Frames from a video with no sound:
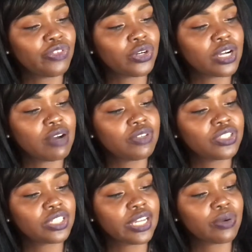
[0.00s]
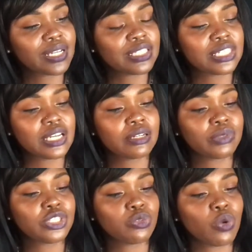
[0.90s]
Full Coverage Liquid Concealer,
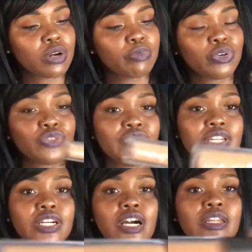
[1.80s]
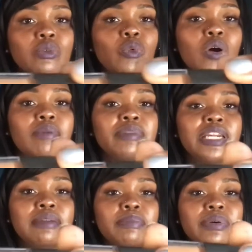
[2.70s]
which is waterproof in the color Warm
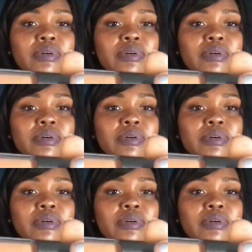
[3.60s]
Deep.